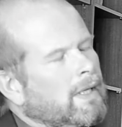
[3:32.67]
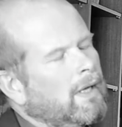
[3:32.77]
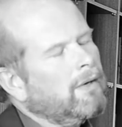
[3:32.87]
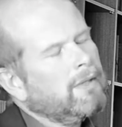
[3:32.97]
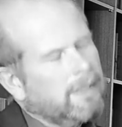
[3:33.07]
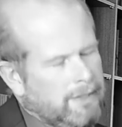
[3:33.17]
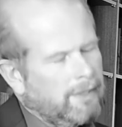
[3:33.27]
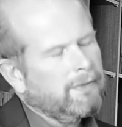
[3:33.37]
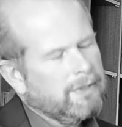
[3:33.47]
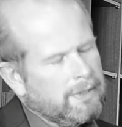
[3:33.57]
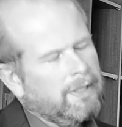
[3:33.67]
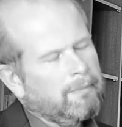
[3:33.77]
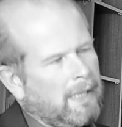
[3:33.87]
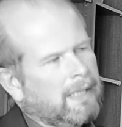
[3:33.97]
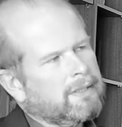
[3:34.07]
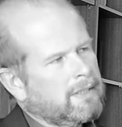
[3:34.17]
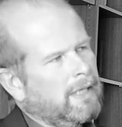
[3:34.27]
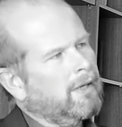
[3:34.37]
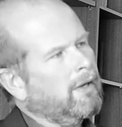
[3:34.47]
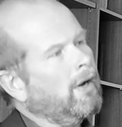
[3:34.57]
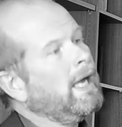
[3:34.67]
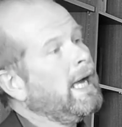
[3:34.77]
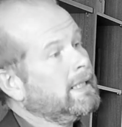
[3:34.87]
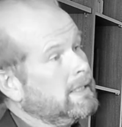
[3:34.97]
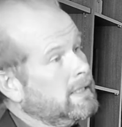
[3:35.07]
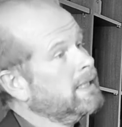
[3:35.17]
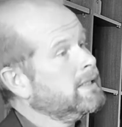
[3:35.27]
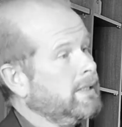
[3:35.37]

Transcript: okay, so if I just go back and say I had a sense